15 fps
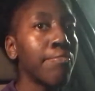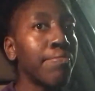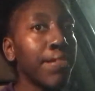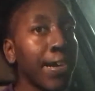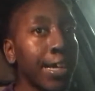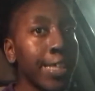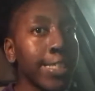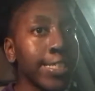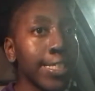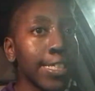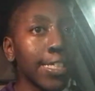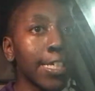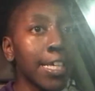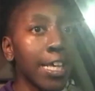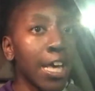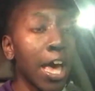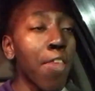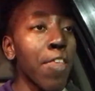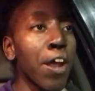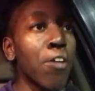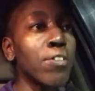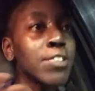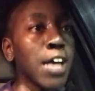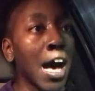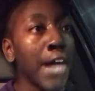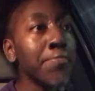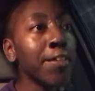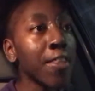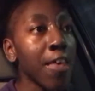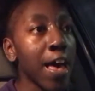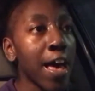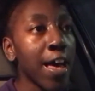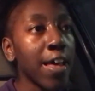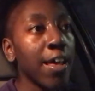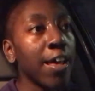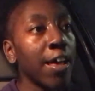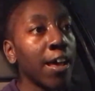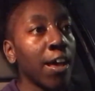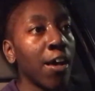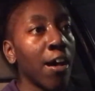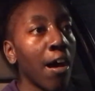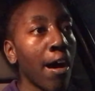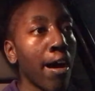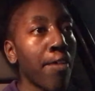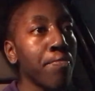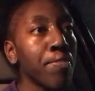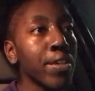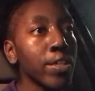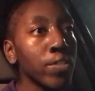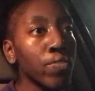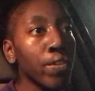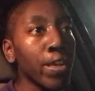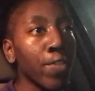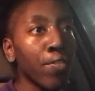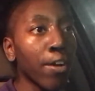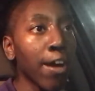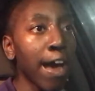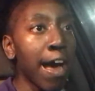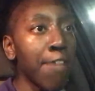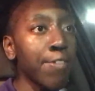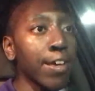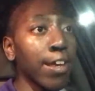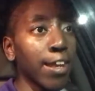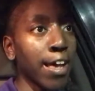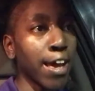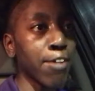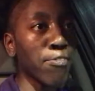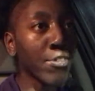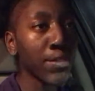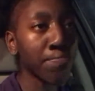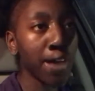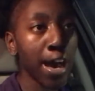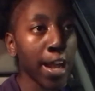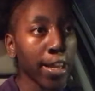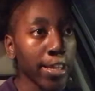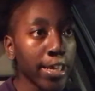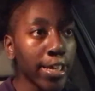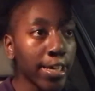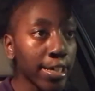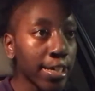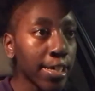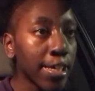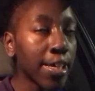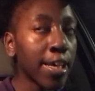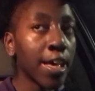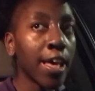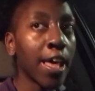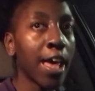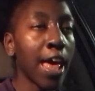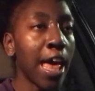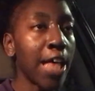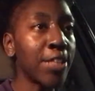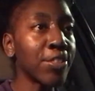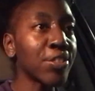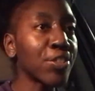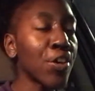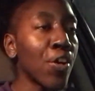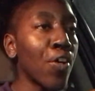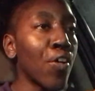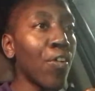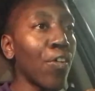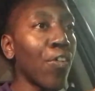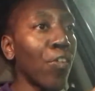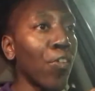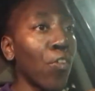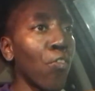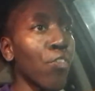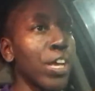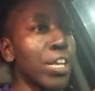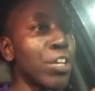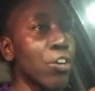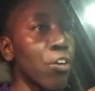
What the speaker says: But, and then on top of that, this week we're having like remodeling, And so we